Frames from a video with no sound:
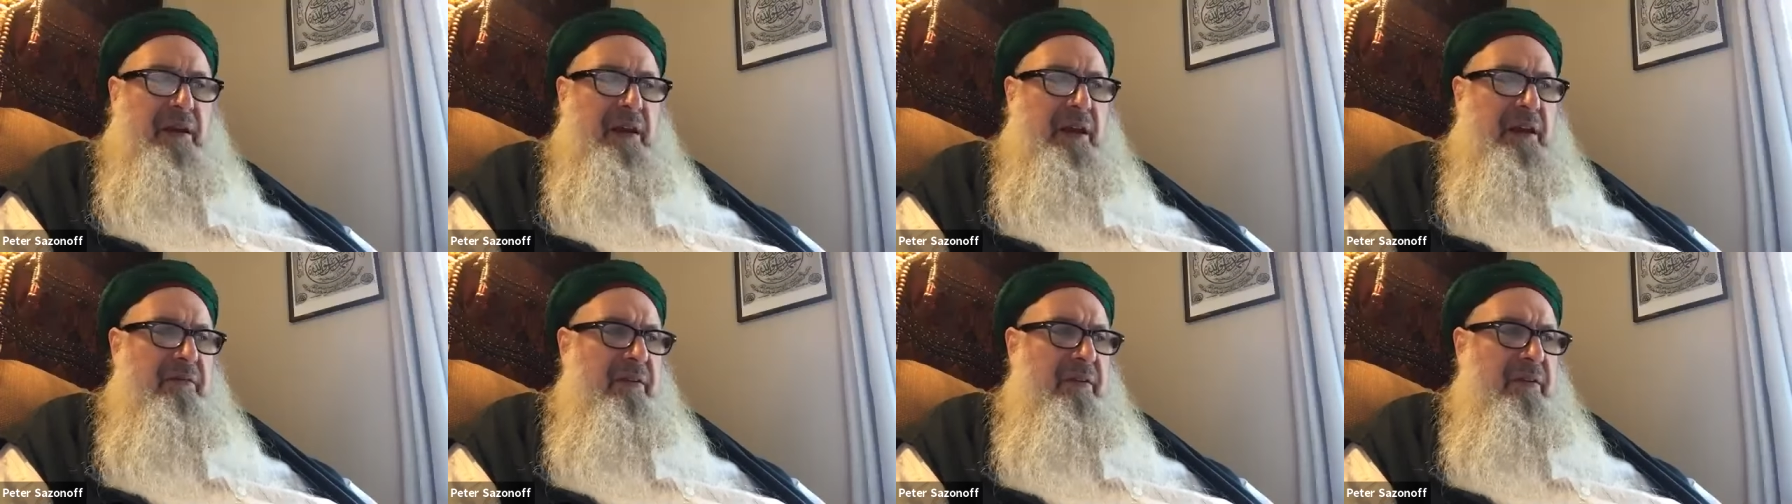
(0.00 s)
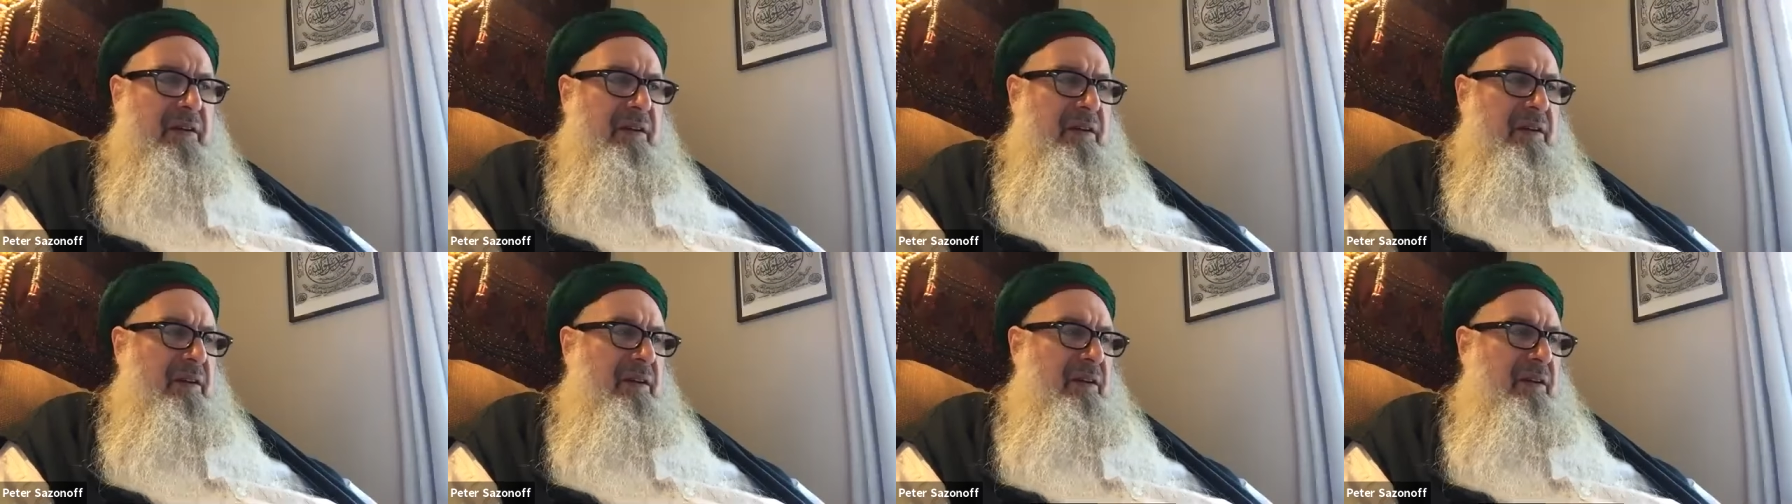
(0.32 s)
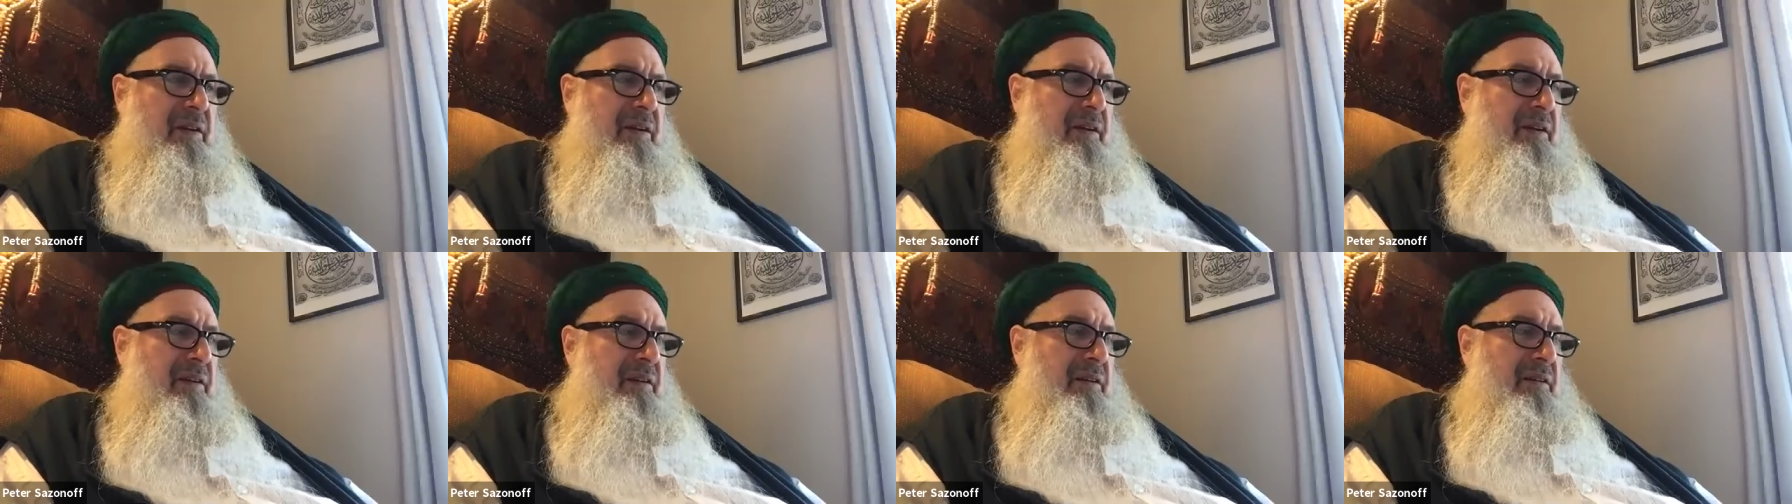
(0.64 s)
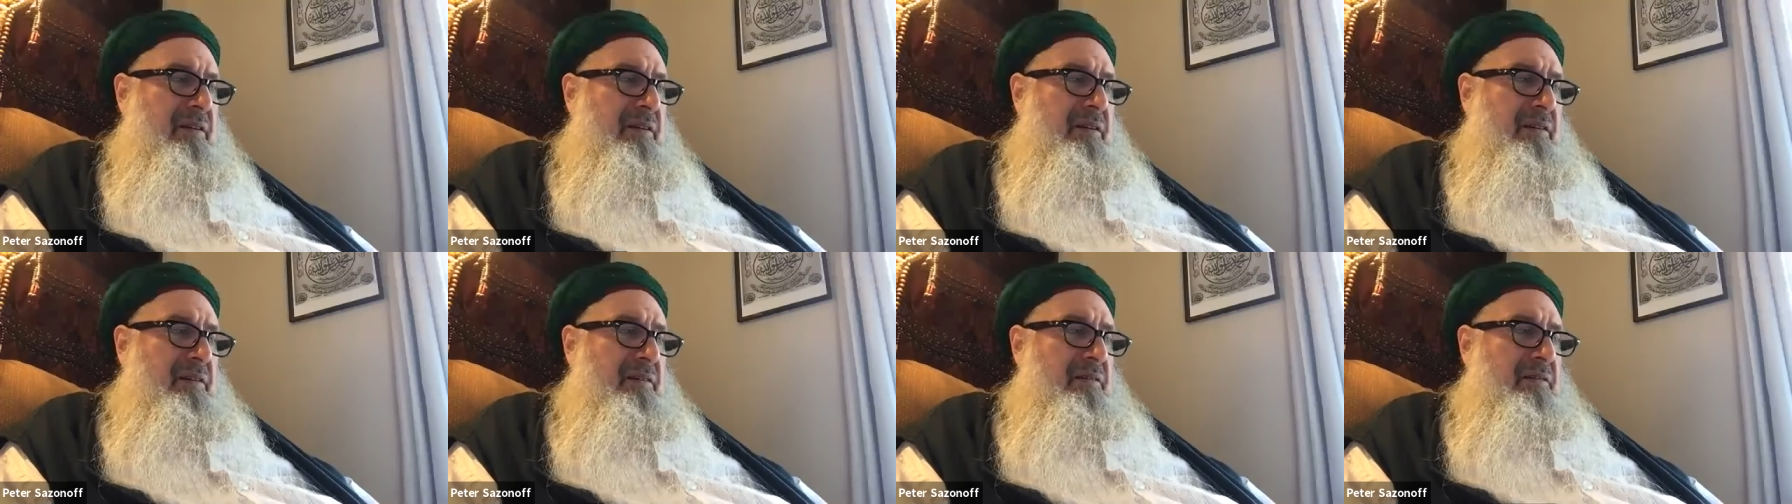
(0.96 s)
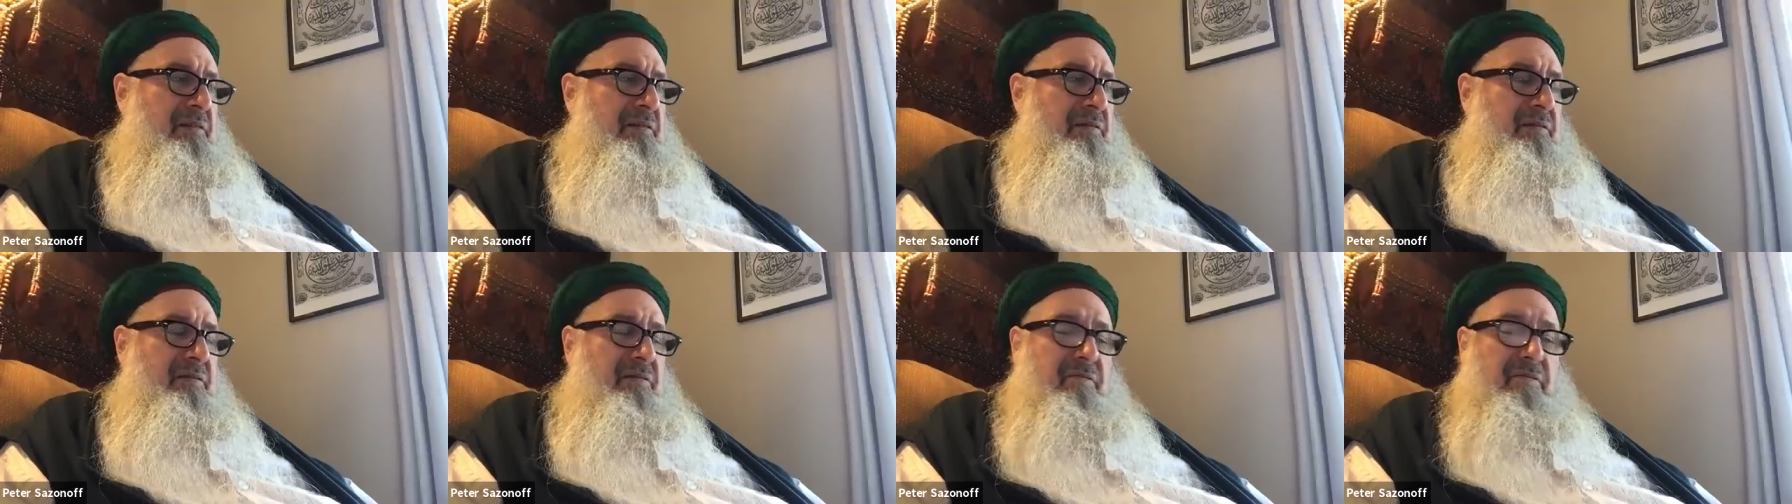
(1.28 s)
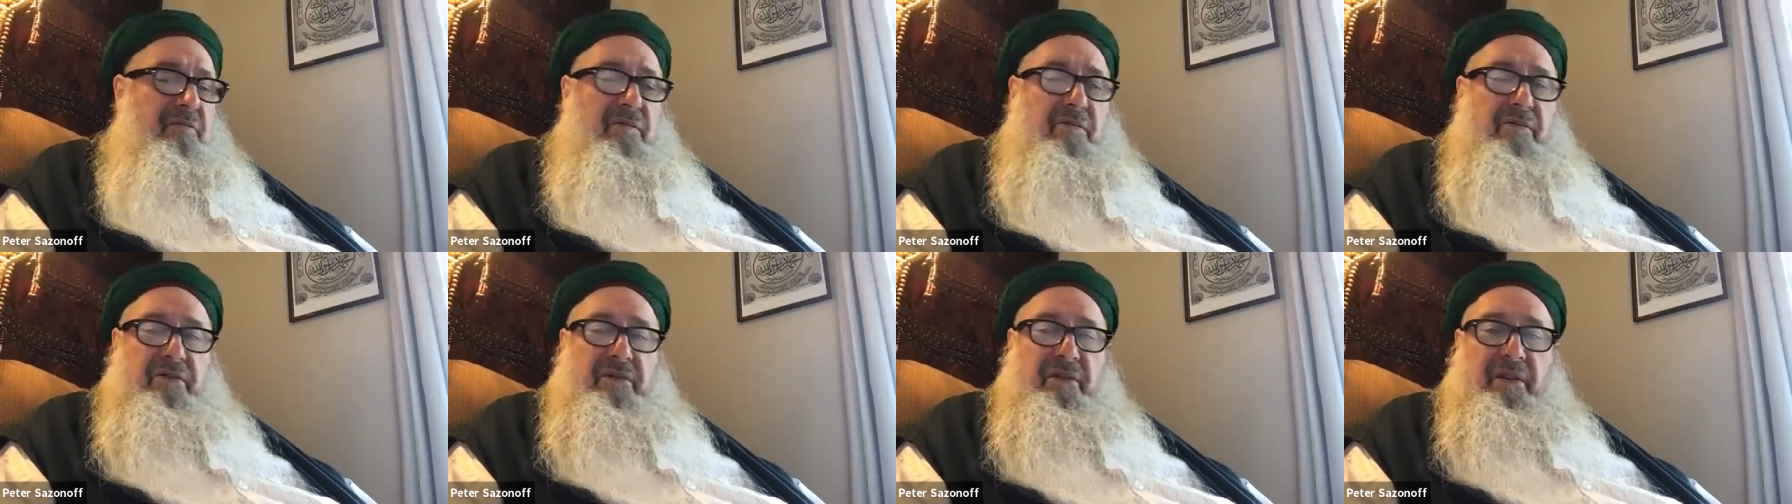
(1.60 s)
behaving in the
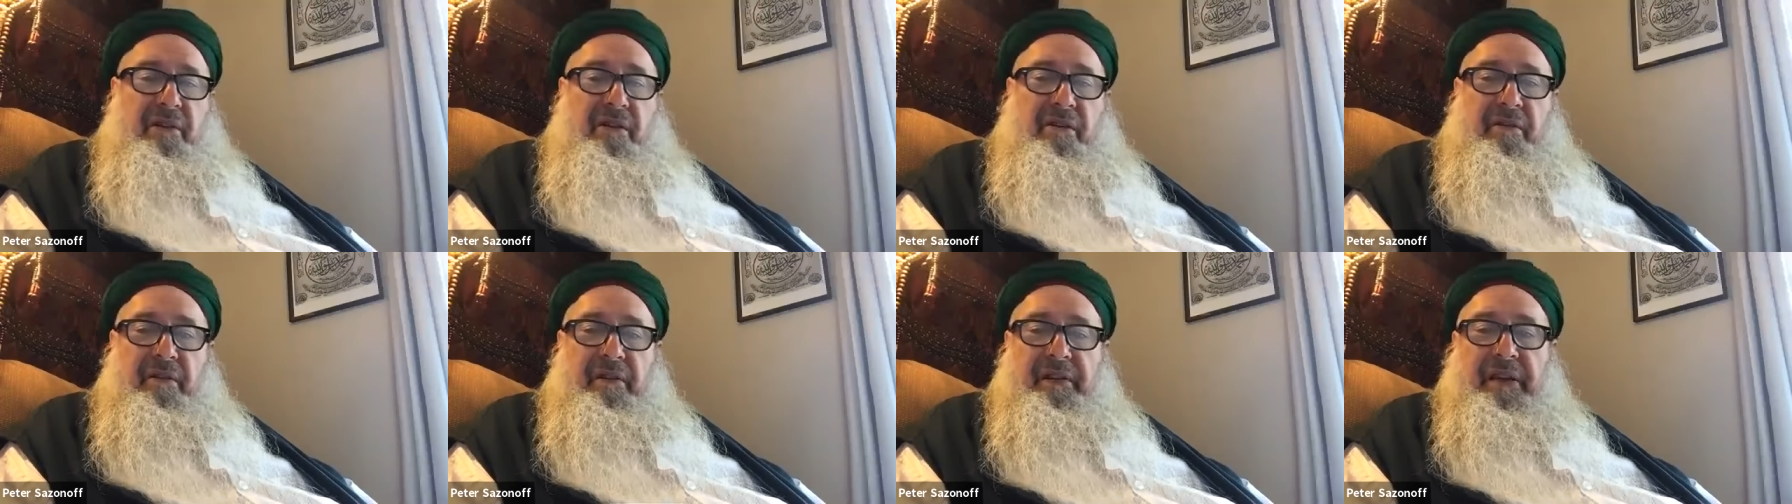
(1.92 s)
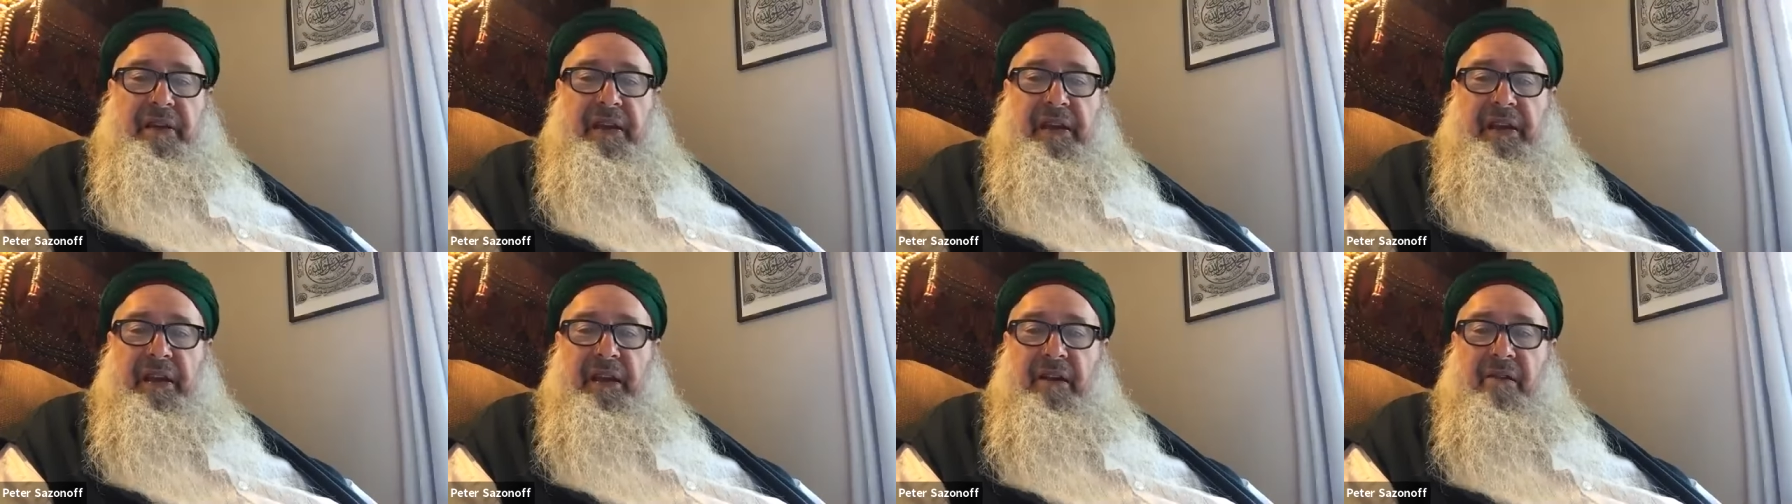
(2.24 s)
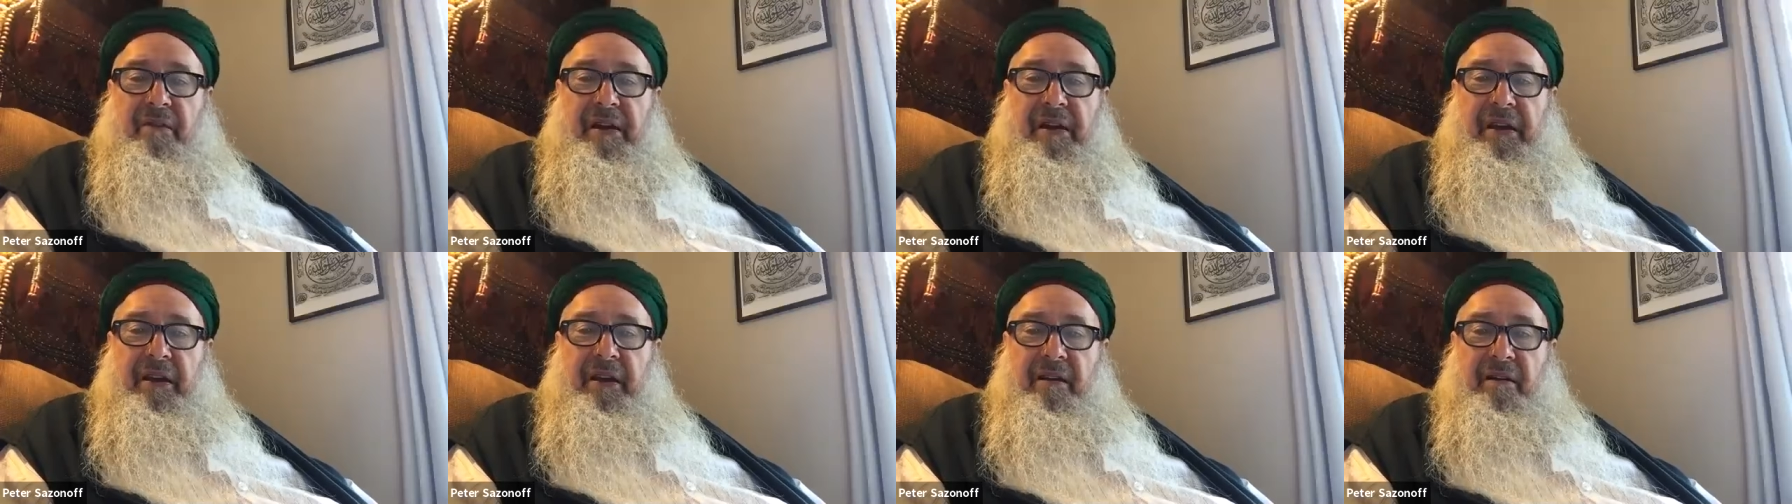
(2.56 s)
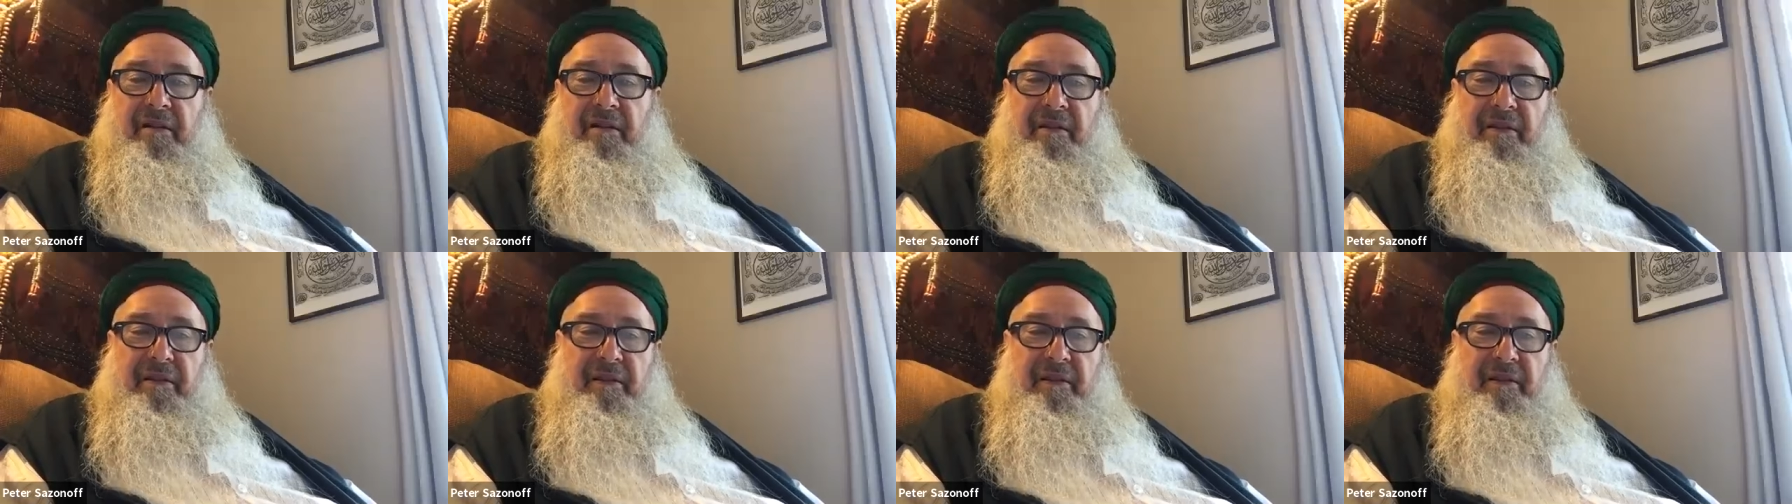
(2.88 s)
most irritating way.